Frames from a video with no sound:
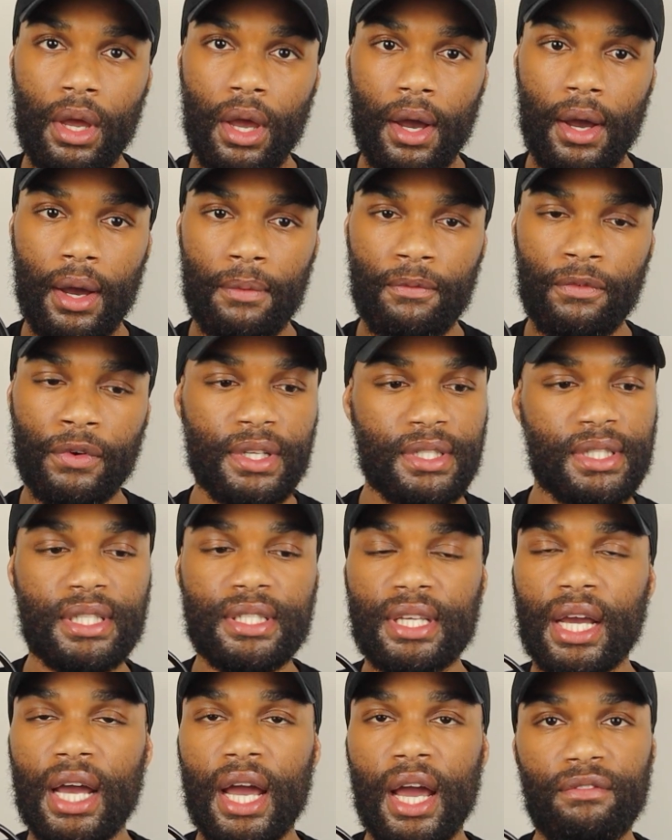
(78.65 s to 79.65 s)
For
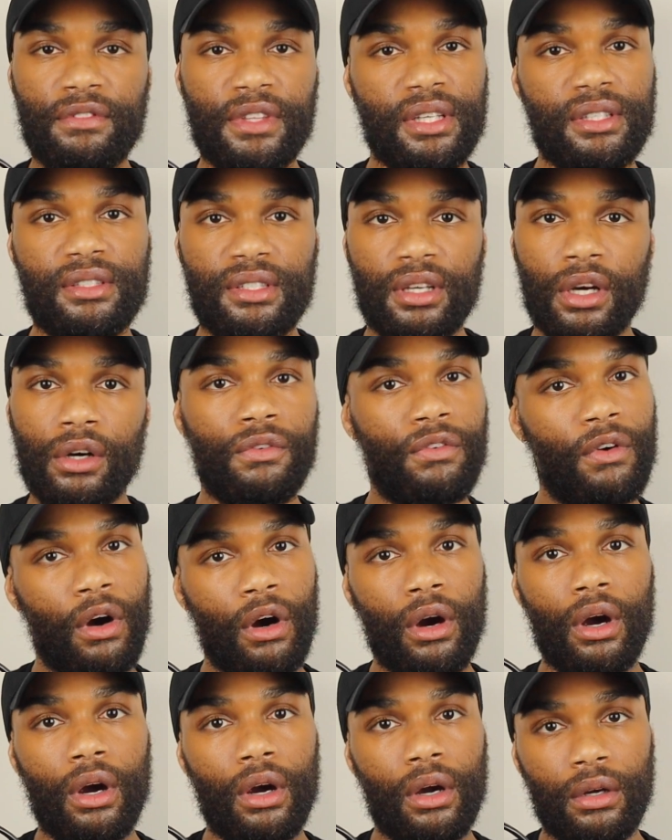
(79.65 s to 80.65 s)
instance, like I have the
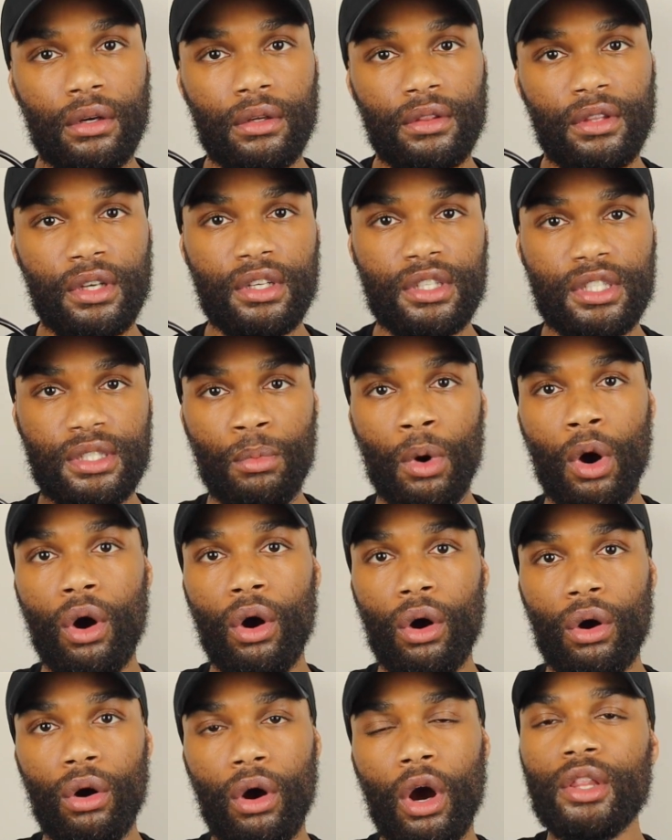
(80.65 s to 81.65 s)
Tofar,
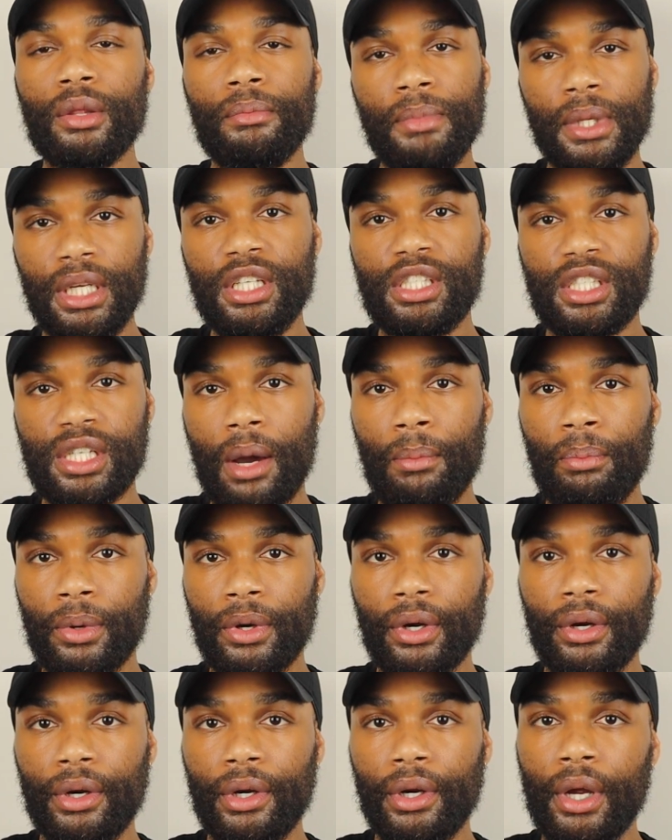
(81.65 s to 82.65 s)
the mini
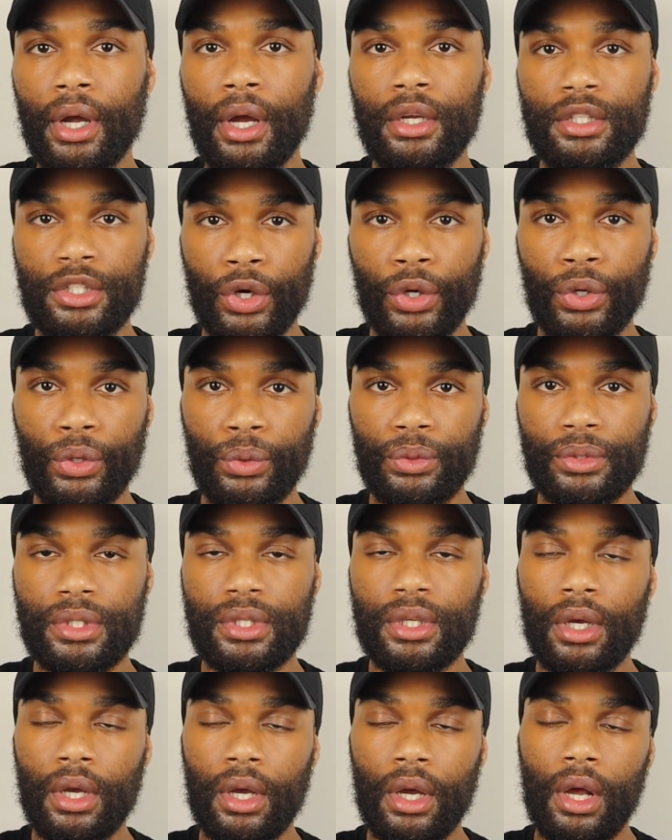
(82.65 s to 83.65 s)
shopper
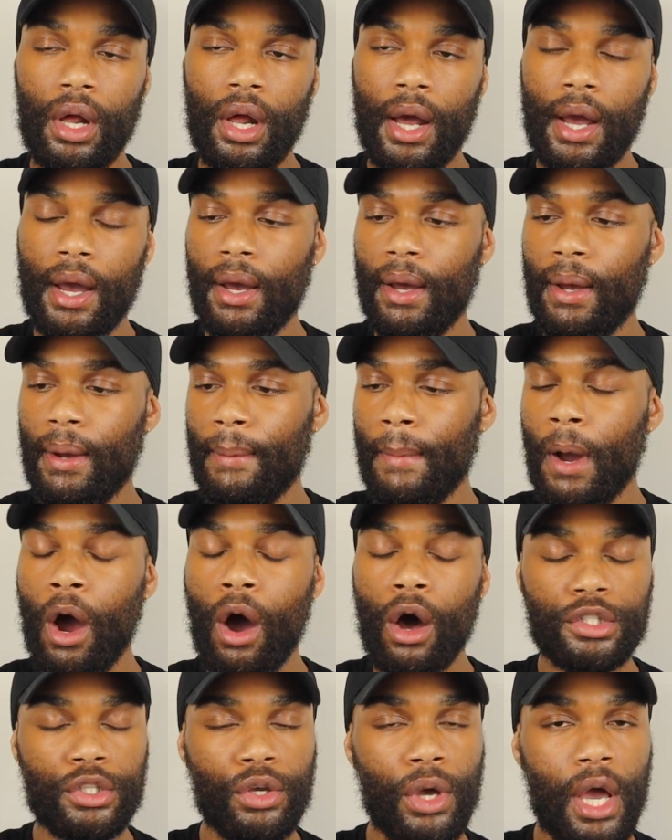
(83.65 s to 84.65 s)
tote. I
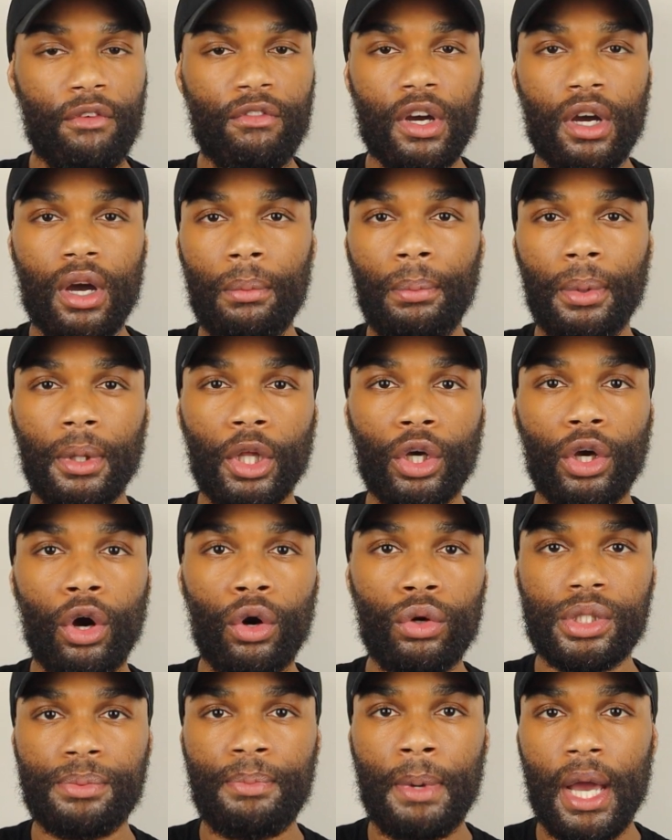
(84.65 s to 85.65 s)
also have a couple of
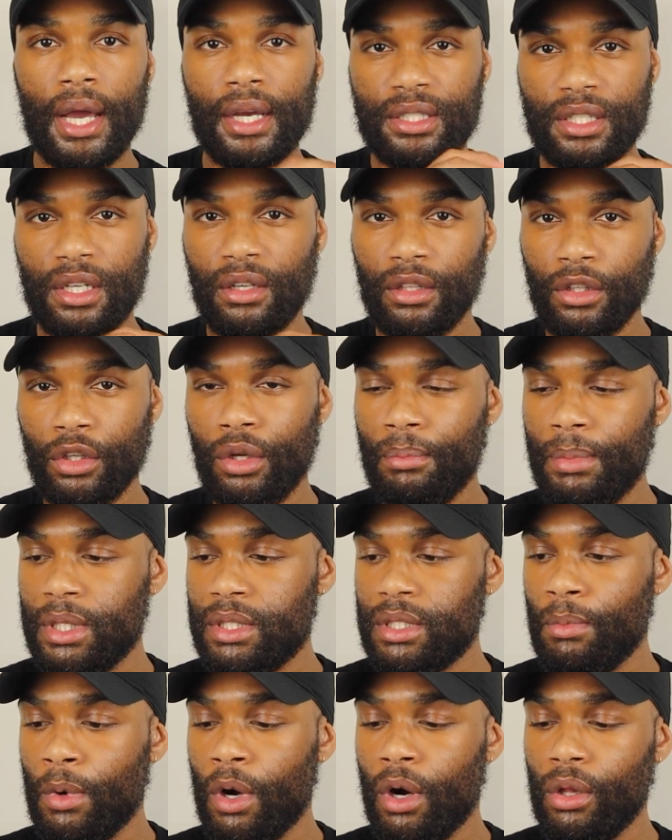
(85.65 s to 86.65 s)
Coach bags that are a little bit
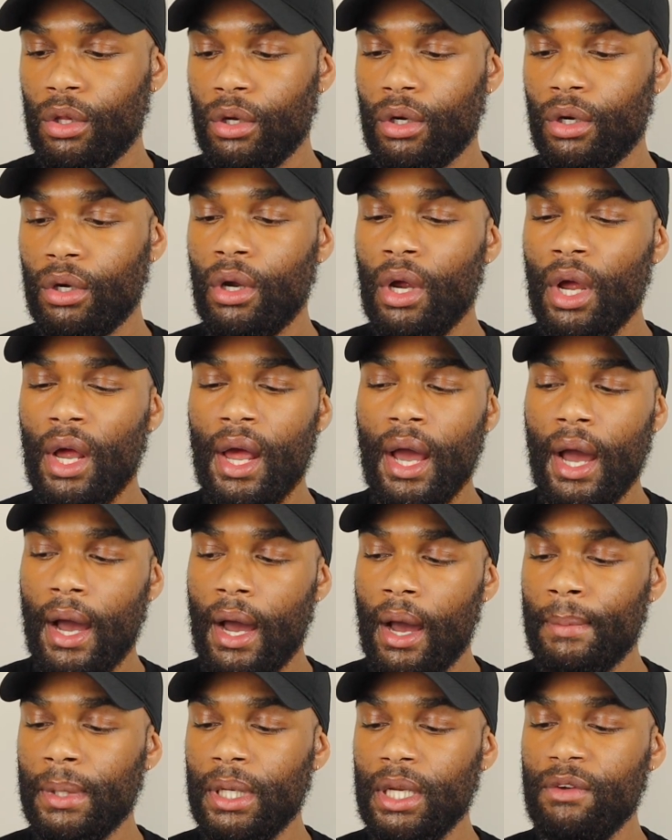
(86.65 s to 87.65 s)
smaller,
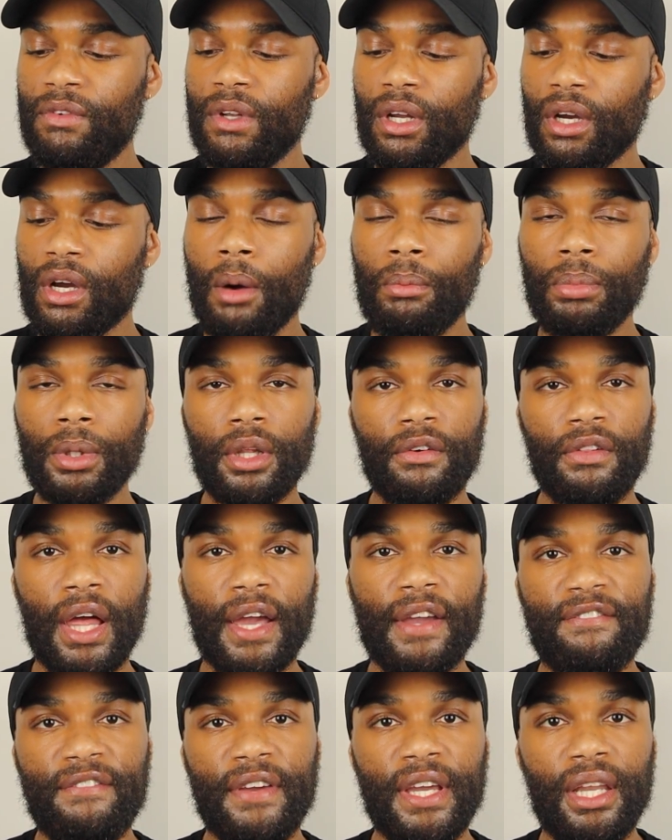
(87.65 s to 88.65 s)
and even a couple of
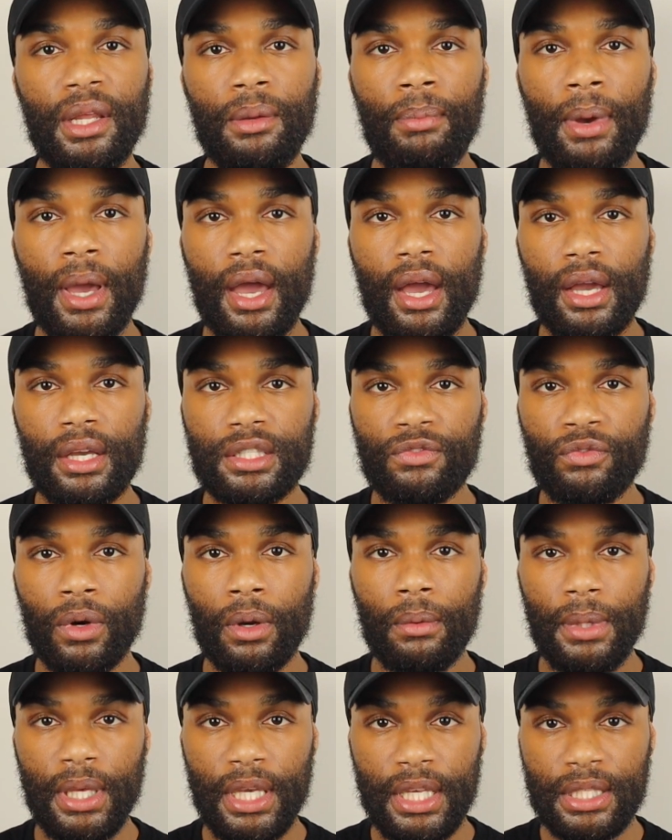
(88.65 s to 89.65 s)
like fanny packs
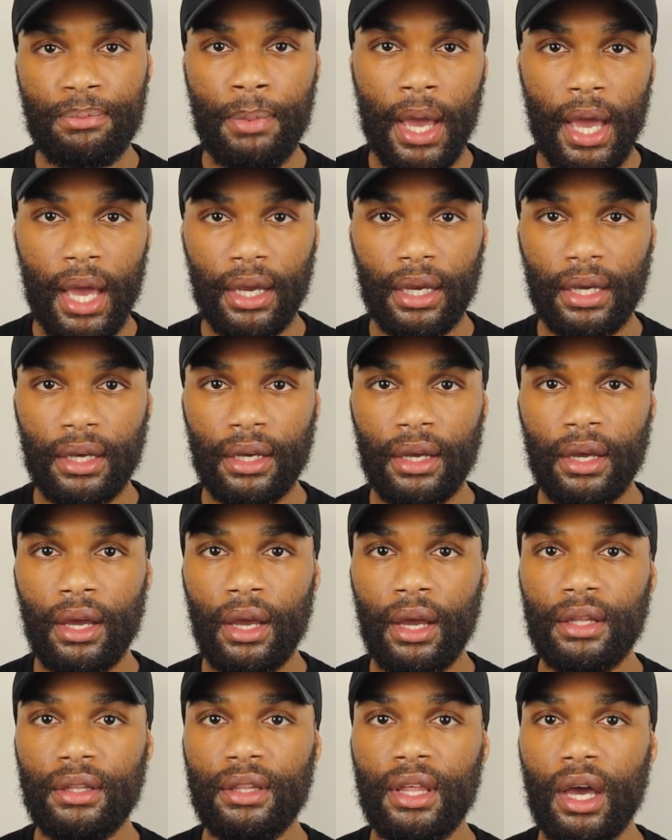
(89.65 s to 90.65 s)
from Eastpak
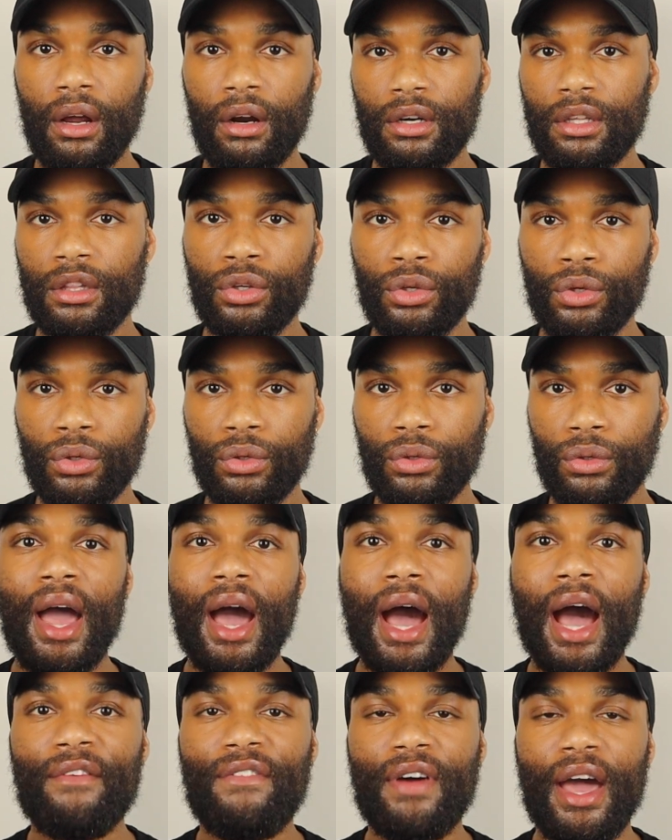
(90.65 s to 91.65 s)
that are little.
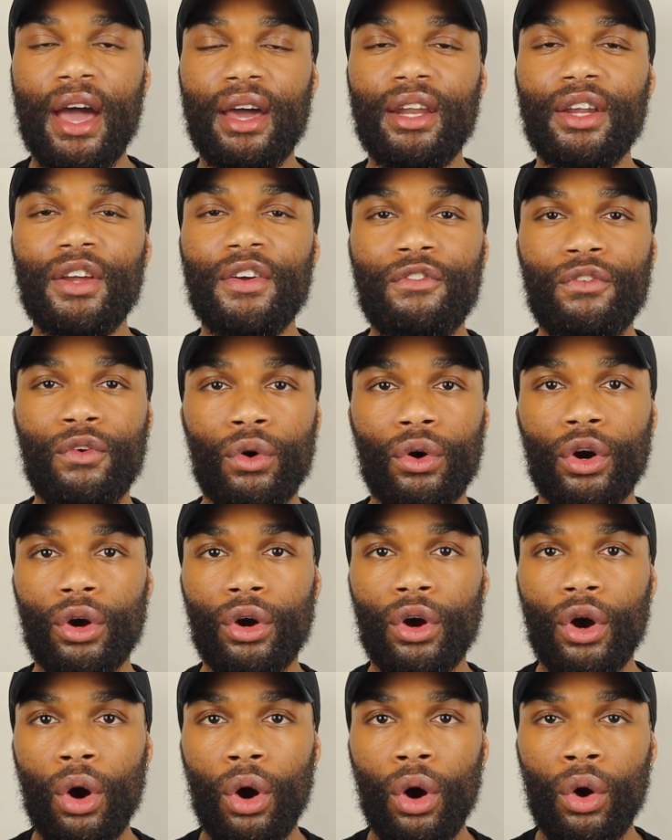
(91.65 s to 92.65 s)
I've had it
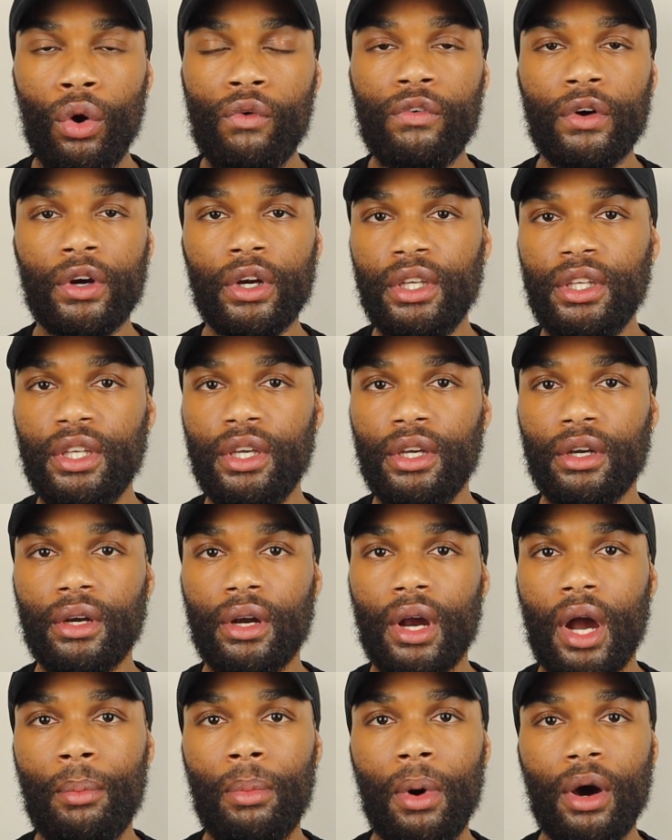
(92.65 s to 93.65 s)
for over a
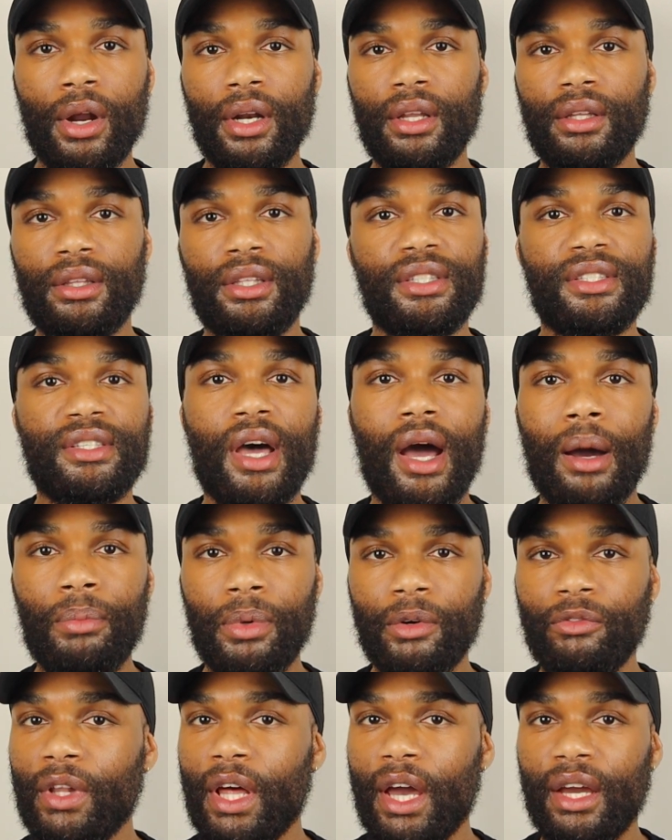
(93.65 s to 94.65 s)
year. I bought it at the top
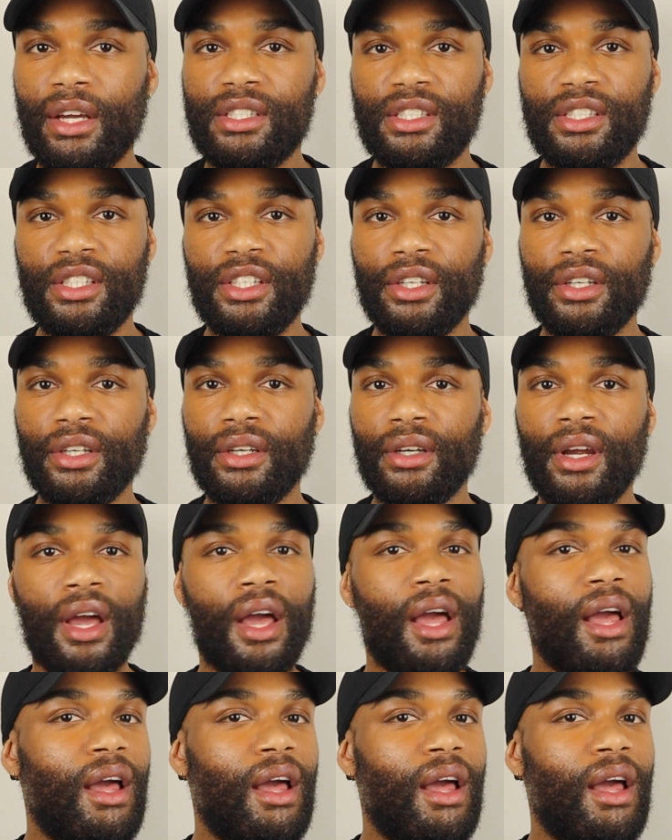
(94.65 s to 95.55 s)
of last year.